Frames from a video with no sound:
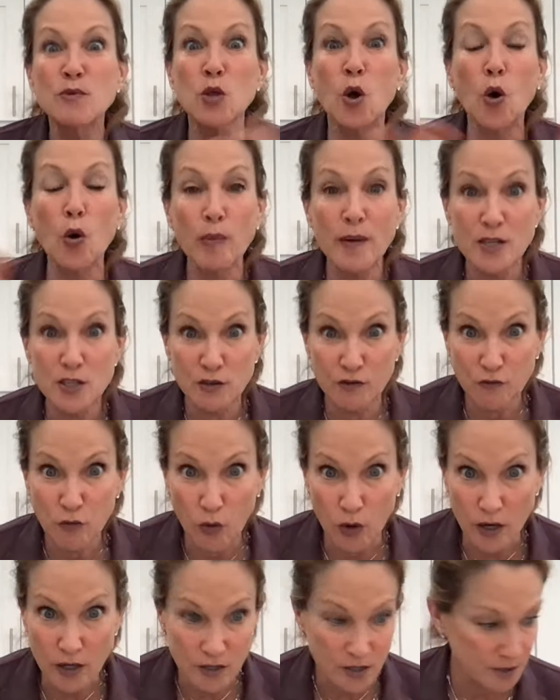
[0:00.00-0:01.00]
with a whole bunch of
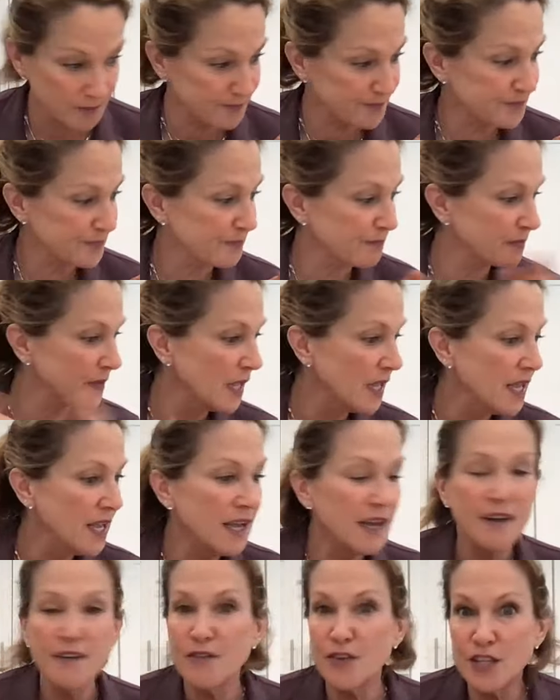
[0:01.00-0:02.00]
forks
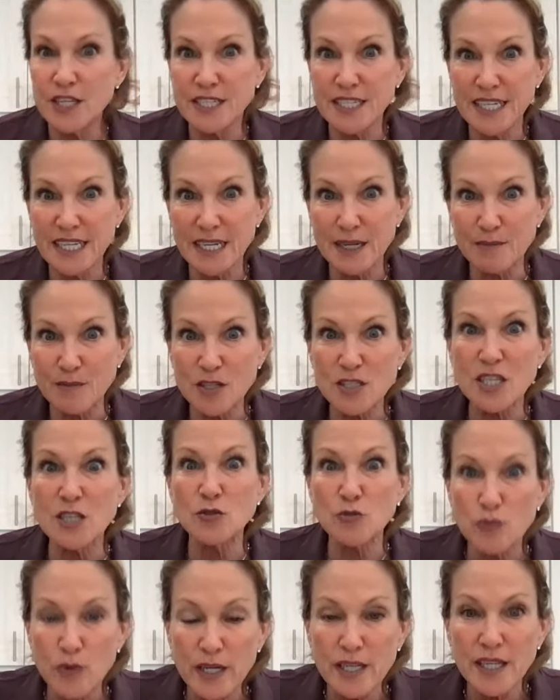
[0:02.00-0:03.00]
for the team because
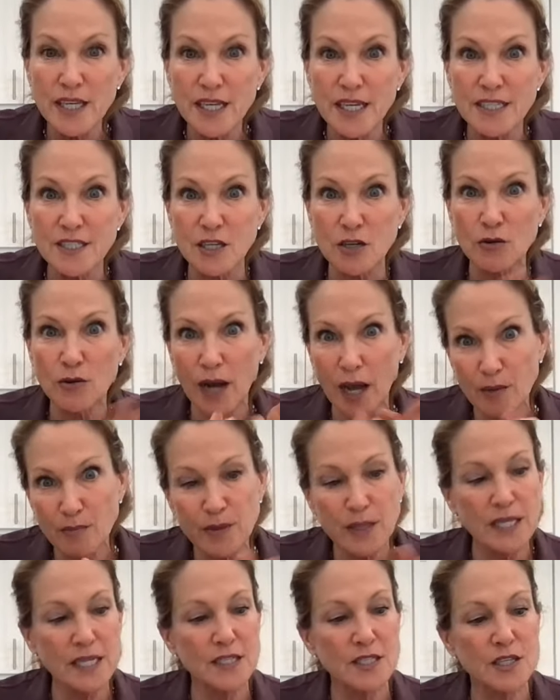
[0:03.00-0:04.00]
it's really it's a
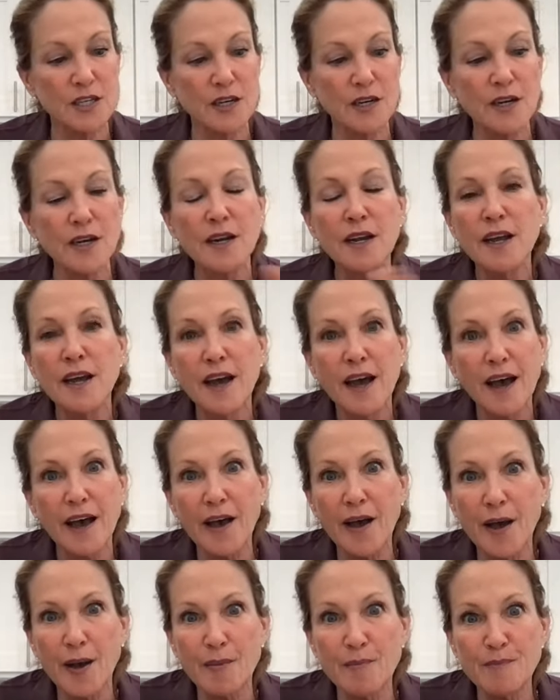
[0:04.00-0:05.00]
crowd pleaser,
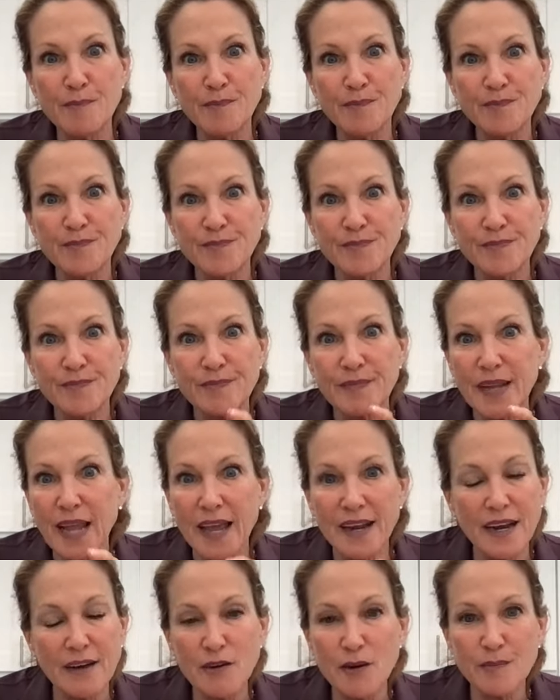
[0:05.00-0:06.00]
um,
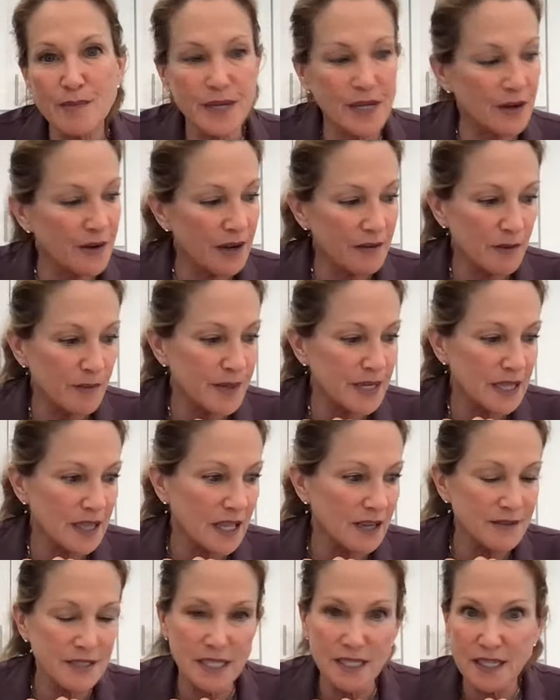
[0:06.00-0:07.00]
and every you know everybody
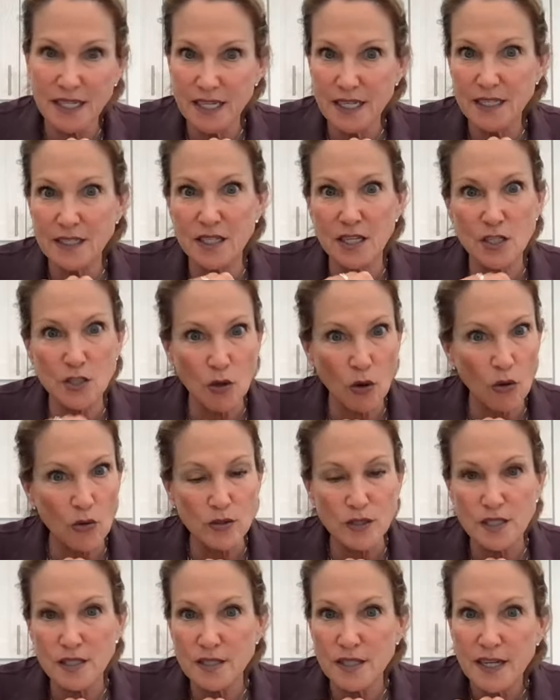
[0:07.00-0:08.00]
loves it, kids,
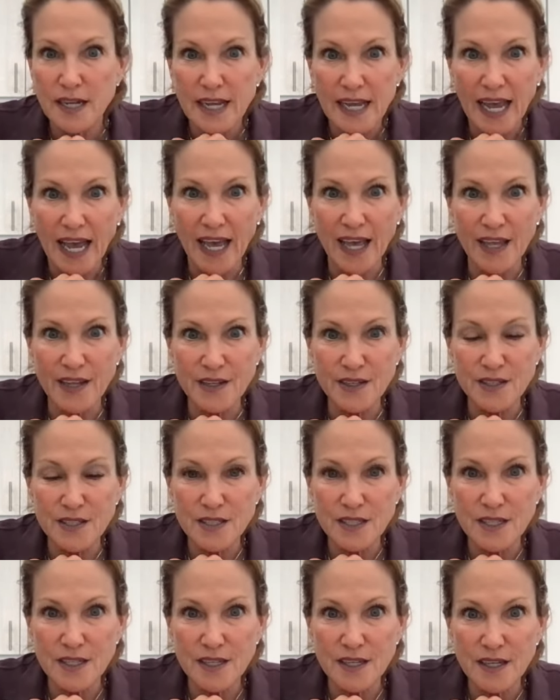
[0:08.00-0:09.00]
adults, and
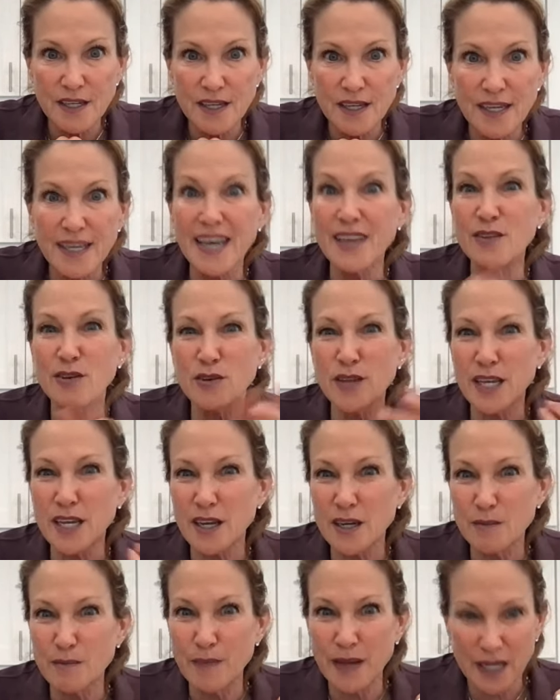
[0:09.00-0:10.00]
again there are like
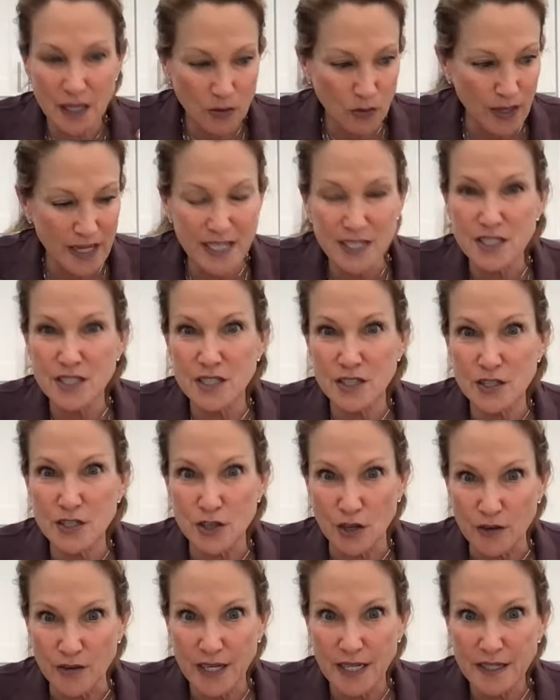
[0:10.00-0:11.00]
kind of many ways to
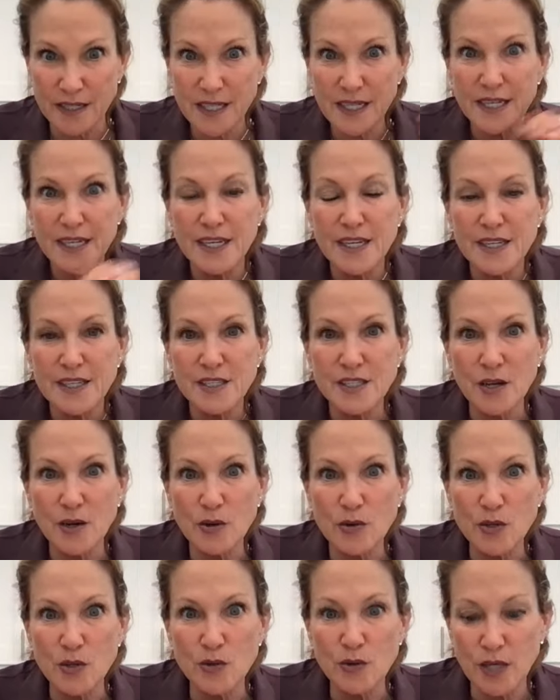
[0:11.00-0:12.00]
serve it.
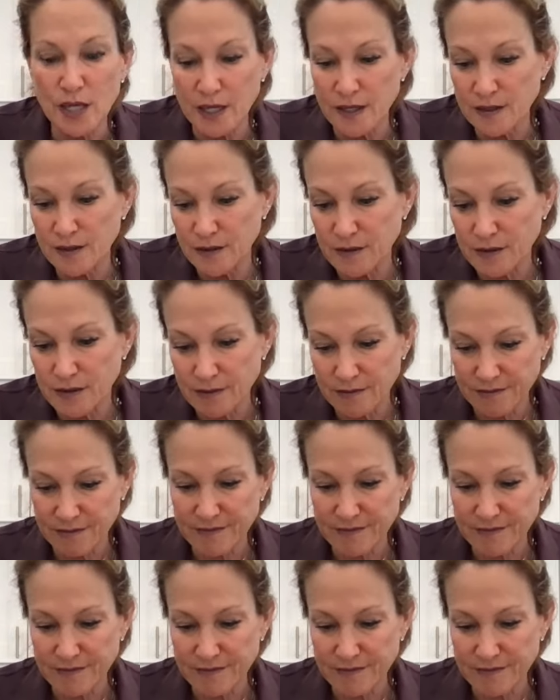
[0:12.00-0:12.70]
So you can